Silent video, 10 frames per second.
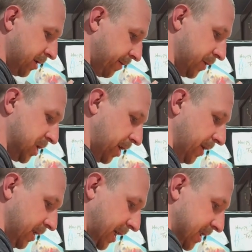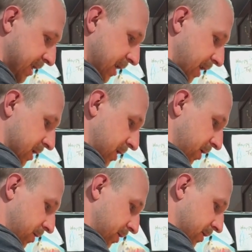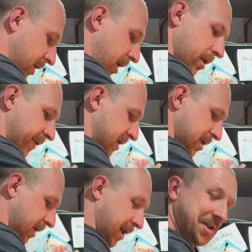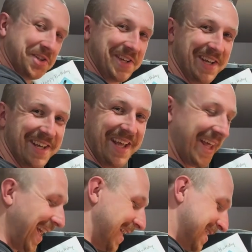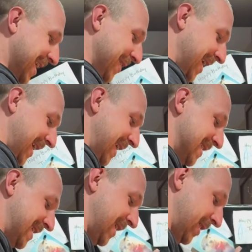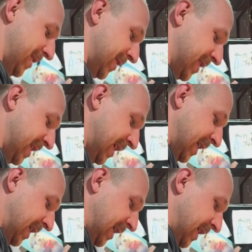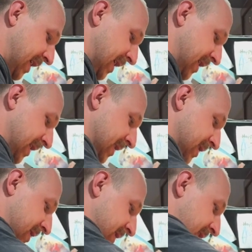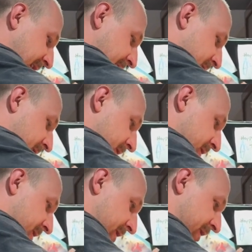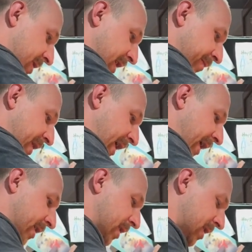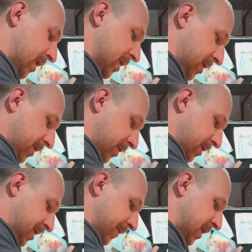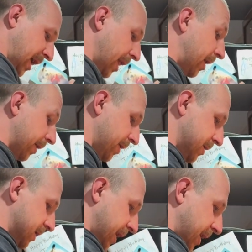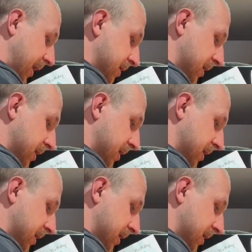It's going, like I said, into, I don't know if I said that actually. It's going into taquitos or empanadas or something along those lines.